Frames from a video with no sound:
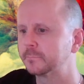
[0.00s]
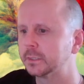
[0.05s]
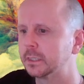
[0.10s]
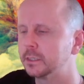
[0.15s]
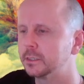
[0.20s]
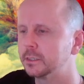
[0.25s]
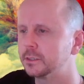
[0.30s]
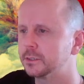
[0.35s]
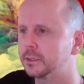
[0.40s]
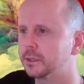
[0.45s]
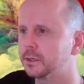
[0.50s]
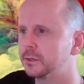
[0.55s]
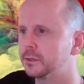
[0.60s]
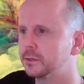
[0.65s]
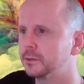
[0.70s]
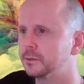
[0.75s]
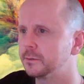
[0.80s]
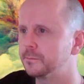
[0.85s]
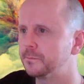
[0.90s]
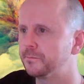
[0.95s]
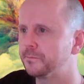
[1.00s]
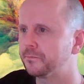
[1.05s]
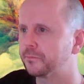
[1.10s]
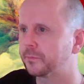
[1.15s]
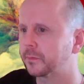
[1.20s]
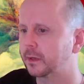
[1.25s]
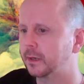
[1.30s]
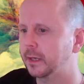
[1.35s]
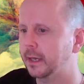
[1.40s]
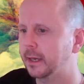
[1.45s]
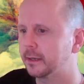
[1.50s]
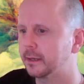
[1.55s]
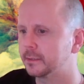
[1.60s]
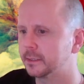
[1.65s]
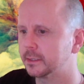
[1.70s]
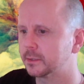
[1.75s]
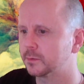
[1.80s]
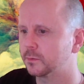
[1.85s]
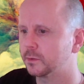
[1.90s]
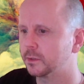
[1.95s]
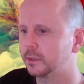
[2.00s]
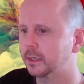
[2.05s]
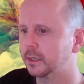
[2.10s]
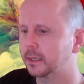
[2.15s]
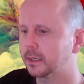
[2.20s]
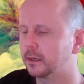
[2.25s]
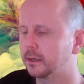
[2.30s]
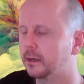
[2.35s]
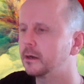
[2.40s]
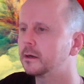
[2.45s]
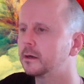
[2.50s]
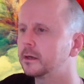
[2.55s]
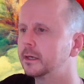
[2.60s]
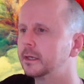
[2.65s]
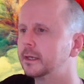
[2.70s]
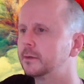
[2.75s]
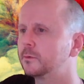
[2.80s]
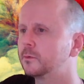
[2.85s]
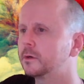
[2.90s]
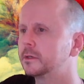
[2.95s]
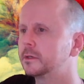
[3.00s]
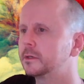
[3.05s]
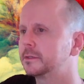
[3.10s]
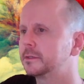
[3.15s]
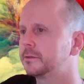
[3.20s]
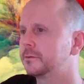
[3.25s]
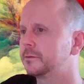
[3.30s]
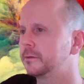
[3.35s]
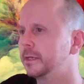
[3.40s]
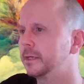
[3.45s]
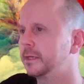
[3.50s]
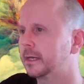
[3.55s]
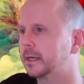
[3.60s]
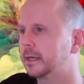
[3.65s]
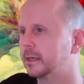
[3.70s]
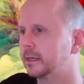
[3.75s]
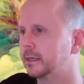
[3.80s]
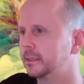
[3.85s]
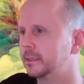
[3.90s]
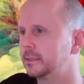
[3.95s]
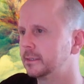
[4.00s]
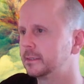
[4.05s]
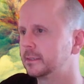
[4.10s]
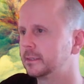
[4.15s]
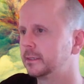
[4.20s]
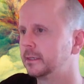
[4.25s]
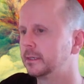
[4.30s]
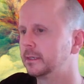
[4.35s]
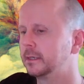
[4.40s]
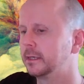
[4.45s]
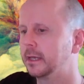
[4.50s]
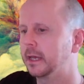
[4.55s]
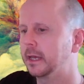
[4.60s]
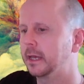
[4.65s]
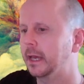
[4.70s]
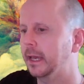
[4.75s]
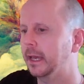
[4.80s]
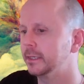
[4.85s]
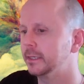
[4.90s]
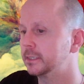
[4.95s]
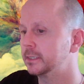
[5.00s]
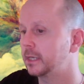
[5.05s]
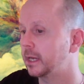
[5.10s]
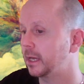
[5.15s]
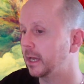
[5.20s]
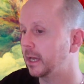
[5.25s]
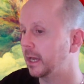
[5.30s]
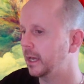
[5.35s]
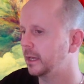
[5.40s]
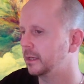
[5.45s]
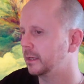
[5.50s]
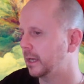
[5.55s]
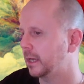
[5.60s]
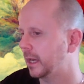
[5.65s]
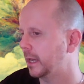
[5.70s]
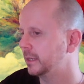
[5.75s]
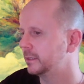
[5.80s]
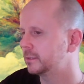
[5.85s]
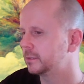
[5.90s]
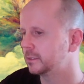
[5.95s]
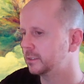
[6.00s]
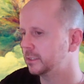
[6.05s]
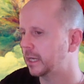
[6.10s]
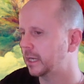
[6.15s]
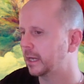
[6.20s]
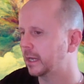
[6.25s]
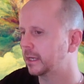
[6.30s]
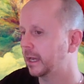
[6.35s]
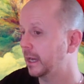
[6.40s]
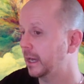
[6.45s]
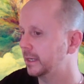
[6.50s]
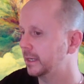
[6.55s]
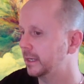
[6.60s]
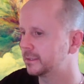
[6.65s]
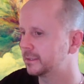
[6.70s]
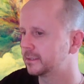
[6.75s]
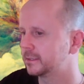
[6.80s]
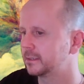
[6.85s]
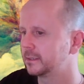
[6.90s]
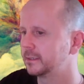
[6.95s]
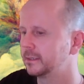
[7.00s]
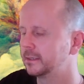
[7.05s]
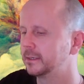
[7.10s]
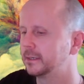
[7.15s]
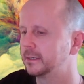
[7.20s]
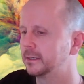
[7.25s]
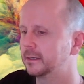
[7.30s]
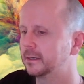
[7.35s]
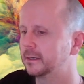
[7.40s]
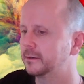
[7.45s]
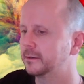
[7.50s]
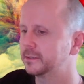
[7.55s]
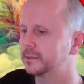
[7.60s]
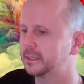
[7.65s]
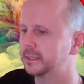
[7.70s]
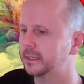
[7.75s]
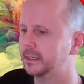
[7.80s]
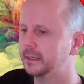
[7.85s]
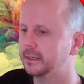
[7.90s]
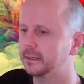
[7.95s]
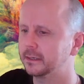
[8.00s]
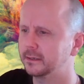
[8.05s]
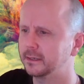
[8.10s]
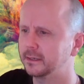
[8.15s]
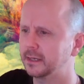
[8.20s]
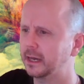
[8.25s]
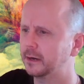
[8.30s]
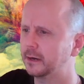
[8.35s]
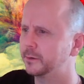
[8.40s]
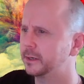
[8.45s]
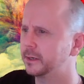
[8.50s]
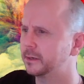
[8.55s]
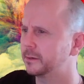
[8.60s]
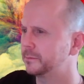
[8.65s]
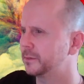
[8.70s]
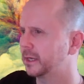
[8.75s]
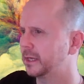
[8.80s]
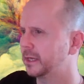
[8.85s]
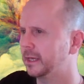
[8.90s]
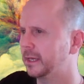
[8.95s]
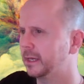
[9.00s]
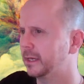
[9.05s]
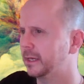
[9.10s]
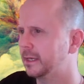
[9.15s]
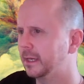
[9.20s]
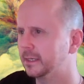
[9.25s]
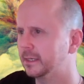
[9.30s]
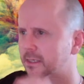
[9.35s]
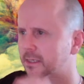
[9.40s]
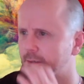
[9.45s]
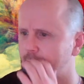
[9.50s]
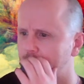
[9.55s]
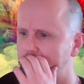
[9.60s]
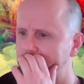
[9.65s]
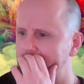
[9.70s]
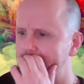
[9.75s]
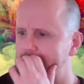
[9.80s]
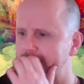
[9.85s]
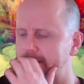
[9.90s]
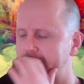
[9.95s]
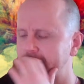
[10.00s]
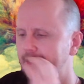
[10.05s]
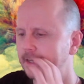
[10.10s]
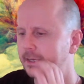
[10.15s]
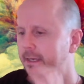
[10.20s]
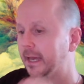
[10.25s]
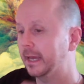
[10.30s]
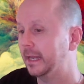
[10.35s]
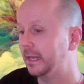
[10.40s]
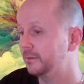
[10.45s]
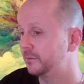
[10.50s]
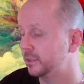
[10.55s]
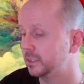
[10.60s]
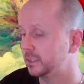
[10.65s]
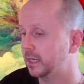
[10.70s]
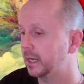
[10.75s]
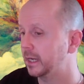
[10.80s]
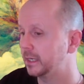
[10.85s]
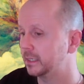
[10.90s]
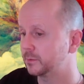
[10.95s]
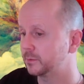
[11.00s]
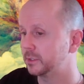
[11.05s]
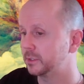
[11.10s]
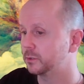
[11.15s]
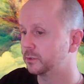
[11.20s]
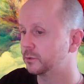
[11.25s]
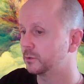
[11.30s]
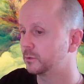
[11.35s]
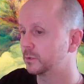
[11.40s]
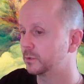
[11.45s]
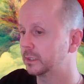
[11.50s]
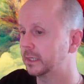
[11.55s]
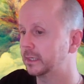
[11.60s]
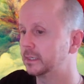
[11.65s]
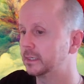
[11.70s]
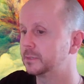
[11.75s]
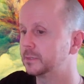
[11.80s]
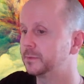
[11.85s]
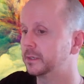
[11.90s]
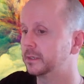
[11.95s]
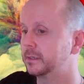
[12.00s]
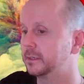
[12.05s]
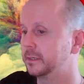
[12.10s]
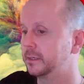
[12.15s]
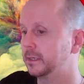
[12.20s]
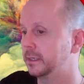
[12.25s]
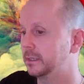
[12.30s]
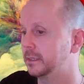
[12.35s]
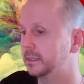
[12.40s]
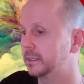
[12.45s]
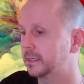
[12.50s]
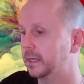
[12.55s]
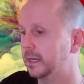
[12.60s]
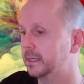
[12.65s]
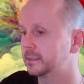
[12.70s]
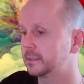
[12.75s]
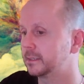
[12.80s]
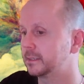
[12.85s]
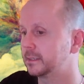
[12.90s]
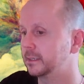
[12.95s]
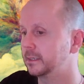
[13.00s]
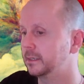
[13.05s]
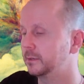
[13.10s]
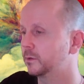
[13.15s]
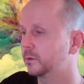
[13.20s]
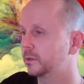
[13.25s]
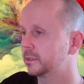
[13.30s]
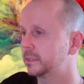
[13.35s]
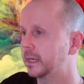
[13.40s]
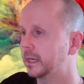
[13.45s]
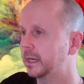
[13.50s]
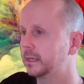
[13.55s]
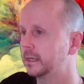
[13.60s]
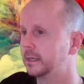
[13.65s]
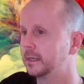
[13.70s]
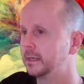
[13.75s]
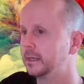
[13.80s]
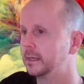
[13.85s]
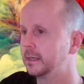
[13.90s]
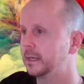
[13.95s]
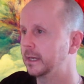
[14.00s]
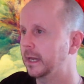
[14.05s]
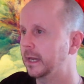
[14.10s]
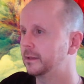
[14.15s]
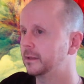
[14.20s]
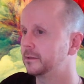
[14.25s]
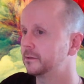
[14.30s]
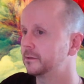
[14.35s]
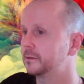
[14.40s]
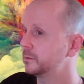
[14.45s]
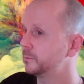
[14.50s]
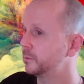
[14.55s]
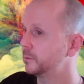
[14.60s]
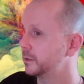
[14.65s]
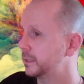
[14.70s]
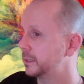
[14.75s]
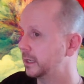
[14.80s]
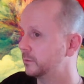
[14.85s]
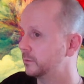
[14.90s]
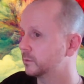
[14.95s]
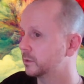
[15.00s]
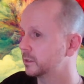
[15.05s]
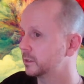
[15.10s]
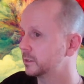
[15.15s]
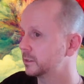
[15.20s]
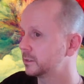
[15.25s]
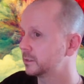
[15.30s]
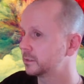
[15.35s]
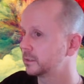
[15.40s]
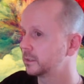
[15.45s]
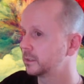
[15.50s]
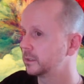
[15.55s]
So how does this work? And it was 3 cards. AJA, ace, jack, ace. I was thinking, how am I going to get kings and queens? And even J's, which are awkward letters, but in this case, it was that. And then 3rd birthday was